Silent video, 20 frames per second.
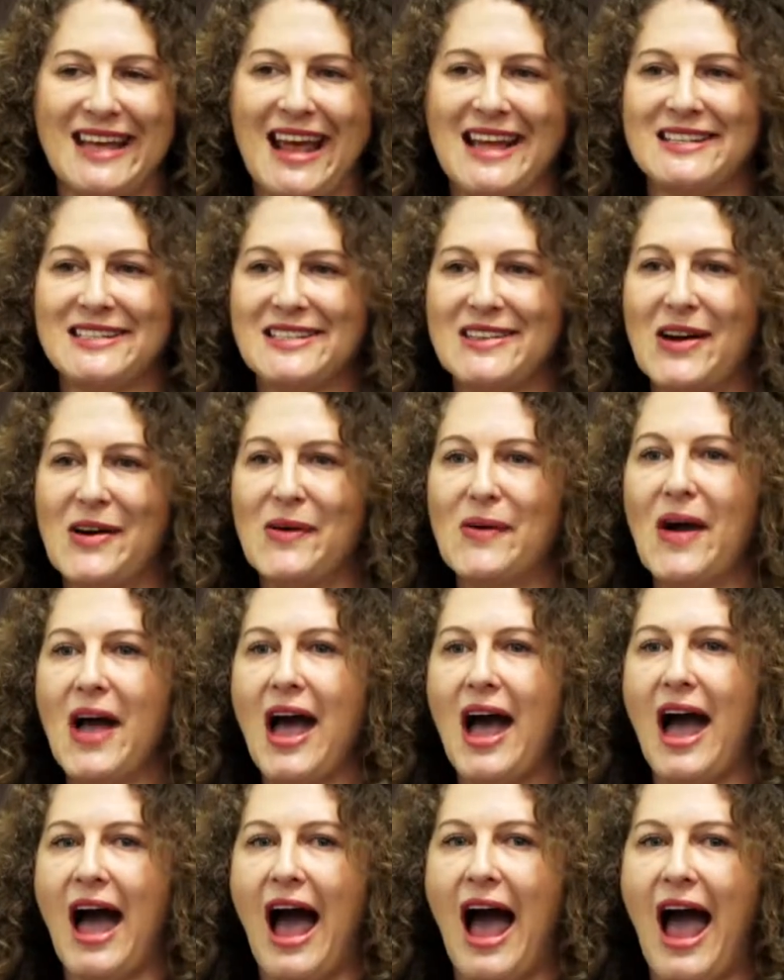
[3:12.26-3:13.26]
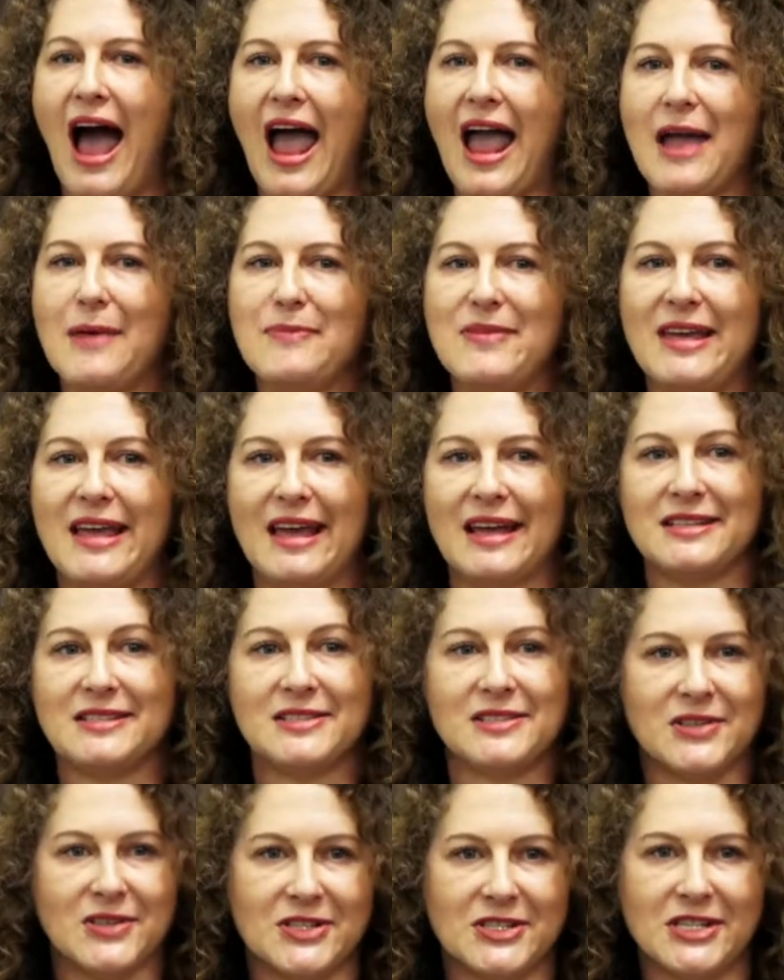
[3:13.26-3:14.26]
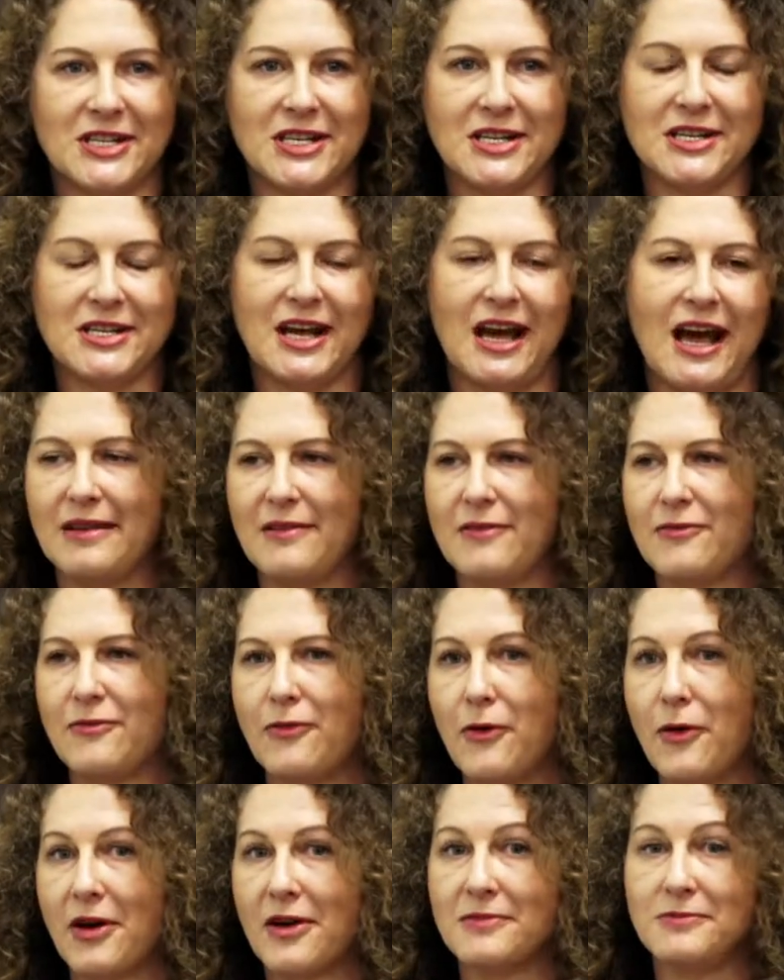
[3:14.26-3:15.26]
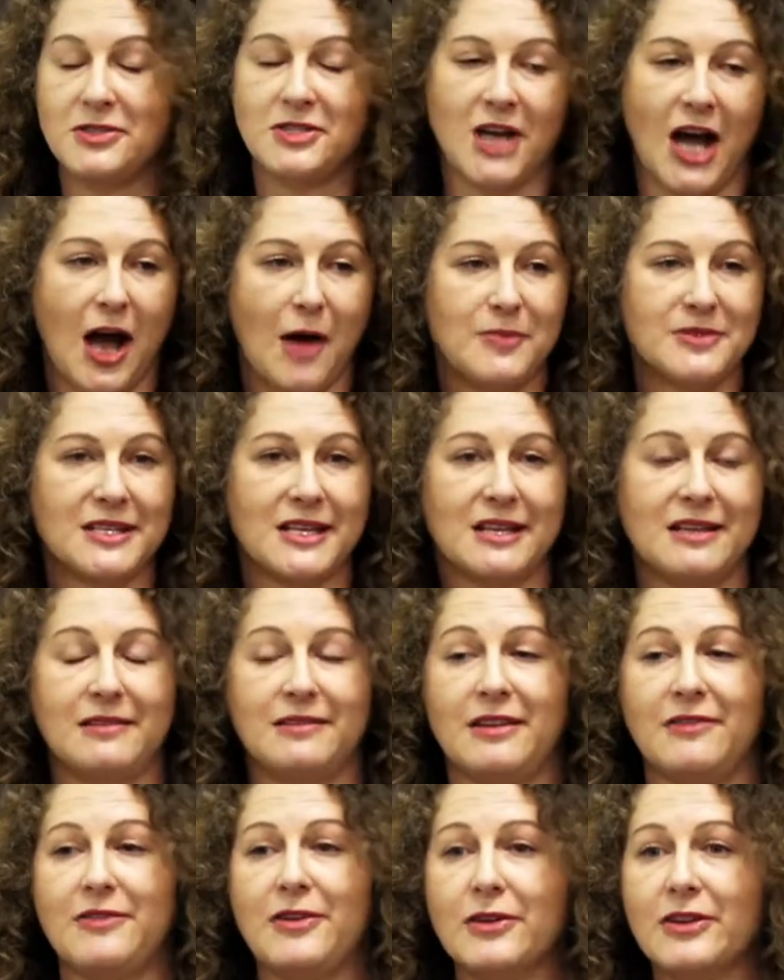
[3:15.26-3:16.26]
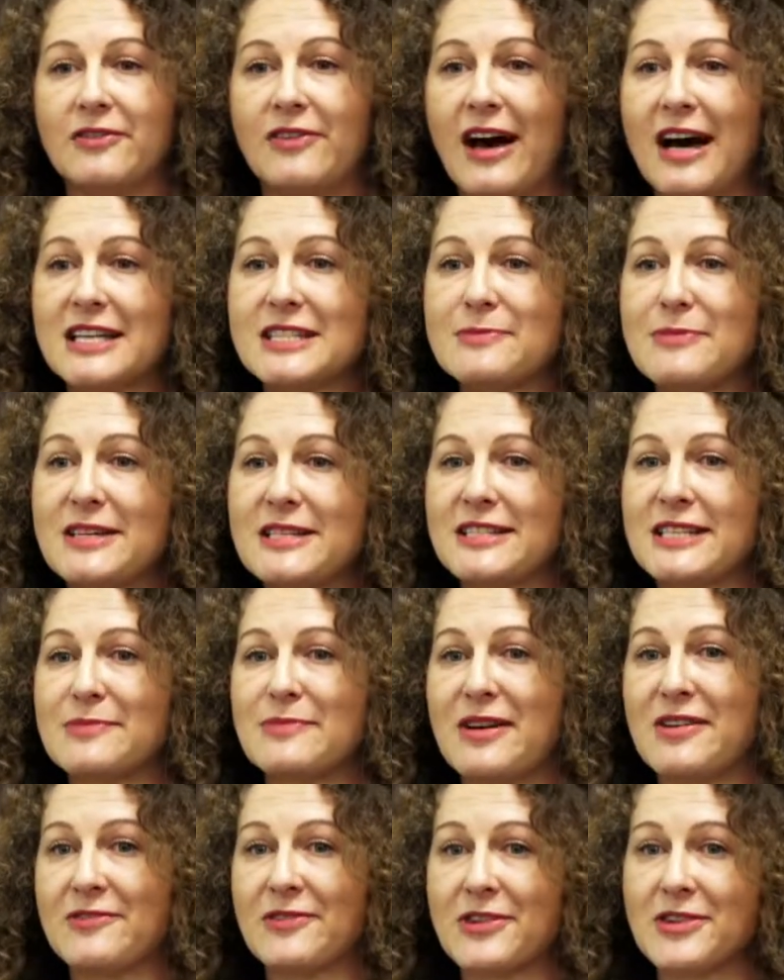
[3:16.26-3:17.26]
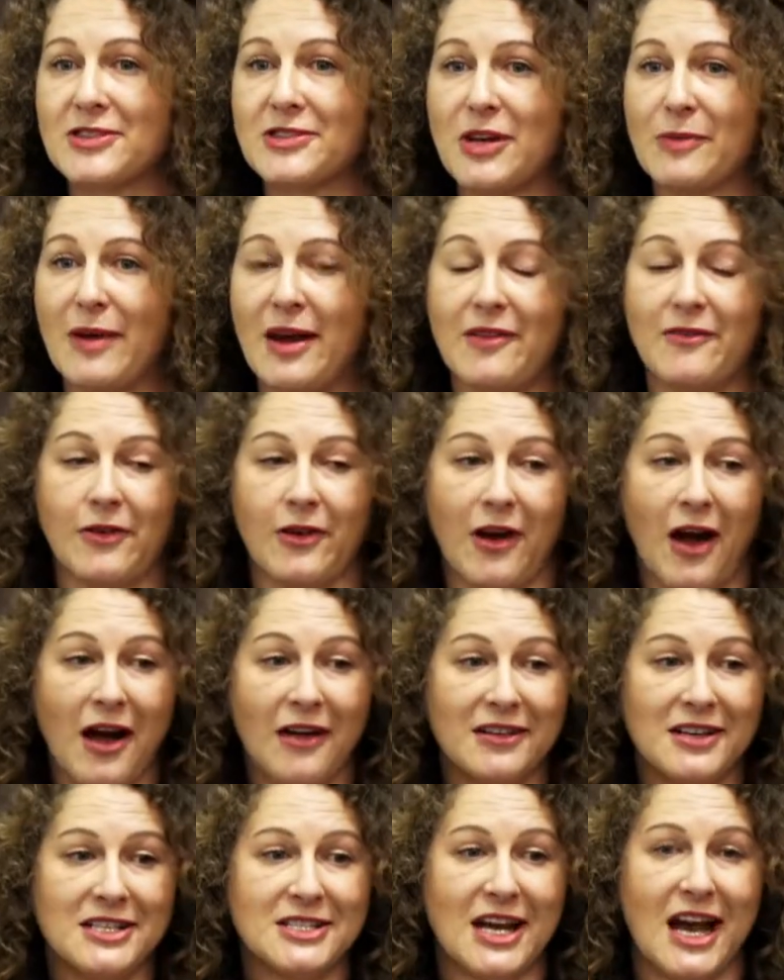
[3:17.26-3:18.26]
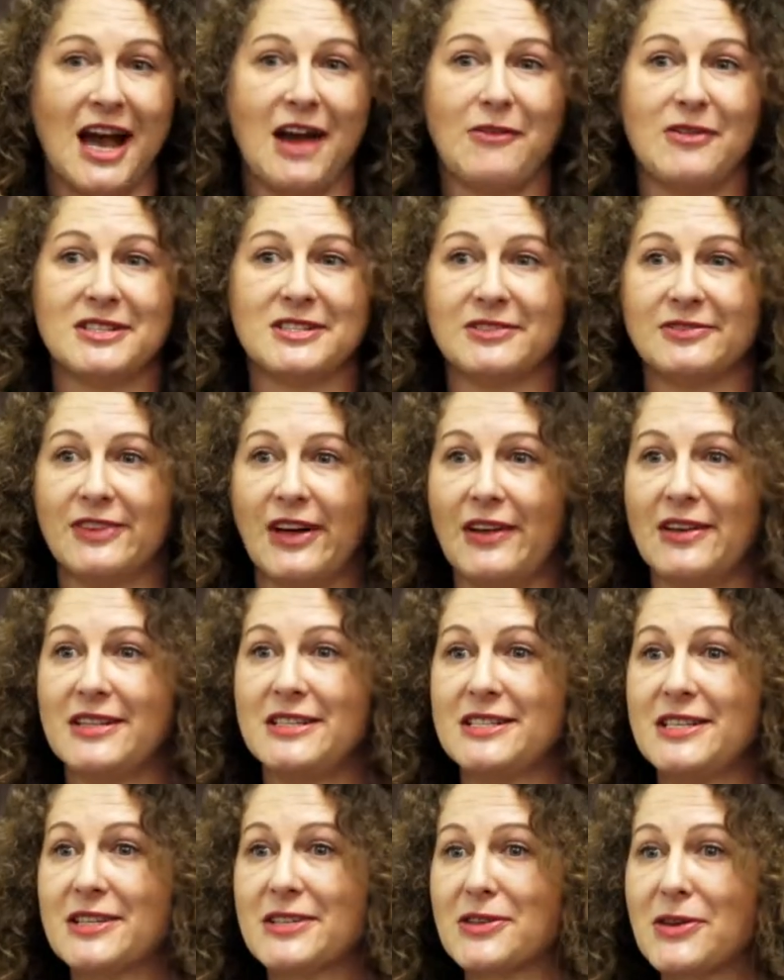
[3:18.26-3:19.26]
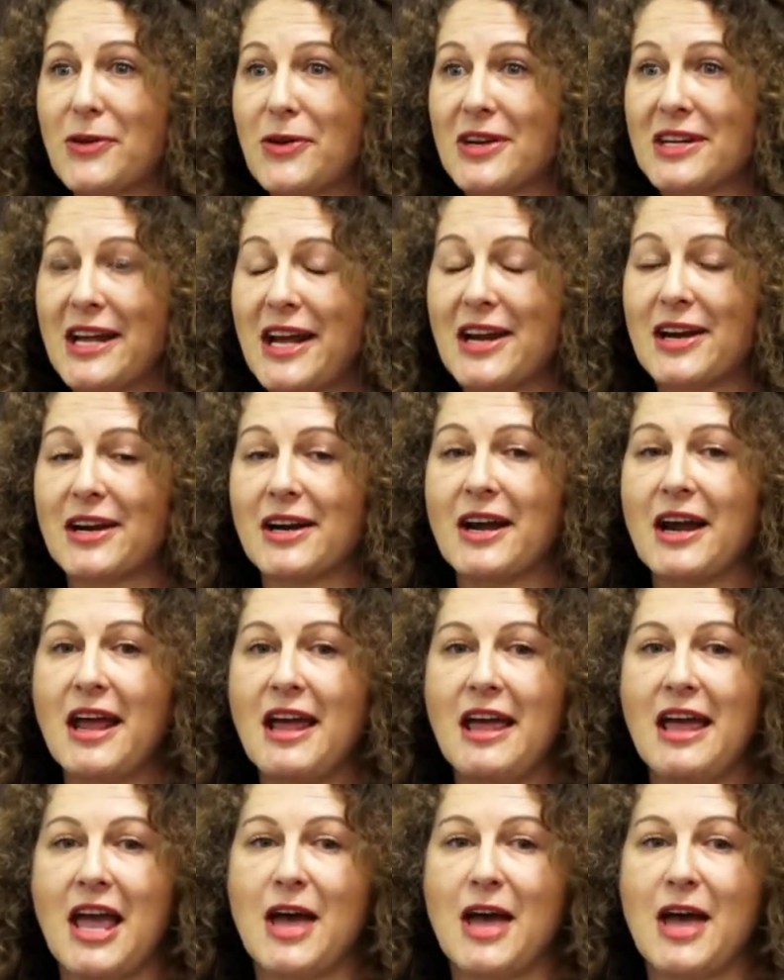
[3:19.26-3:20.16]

And so I began searching for jobs in the field of hospice. And my first job out of college, I was a volunteer coordinator.